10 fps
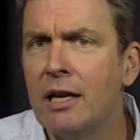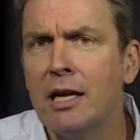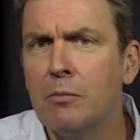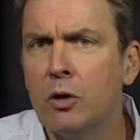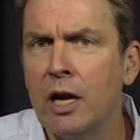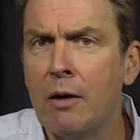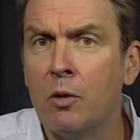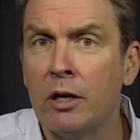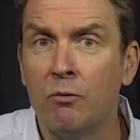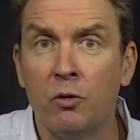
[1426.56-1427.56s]
Neighborhood
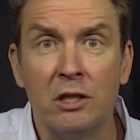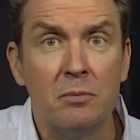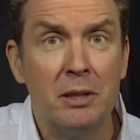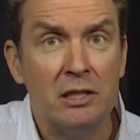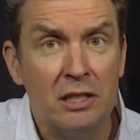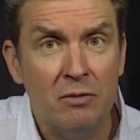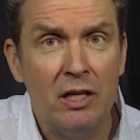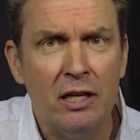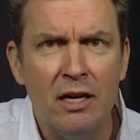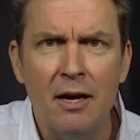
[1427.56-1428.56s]
Network and Free Speech
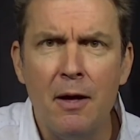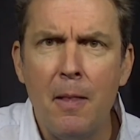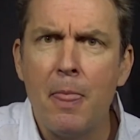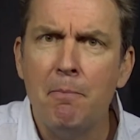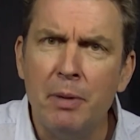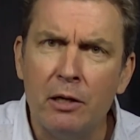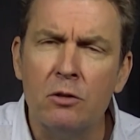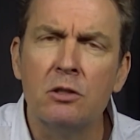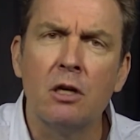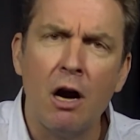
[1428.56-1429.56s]
TV
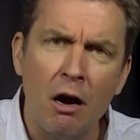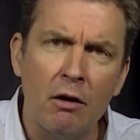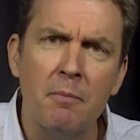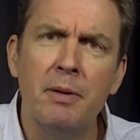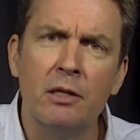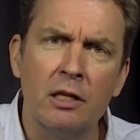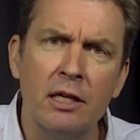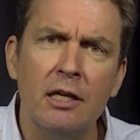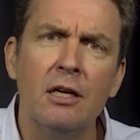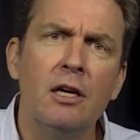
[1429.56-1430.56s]
builds our ability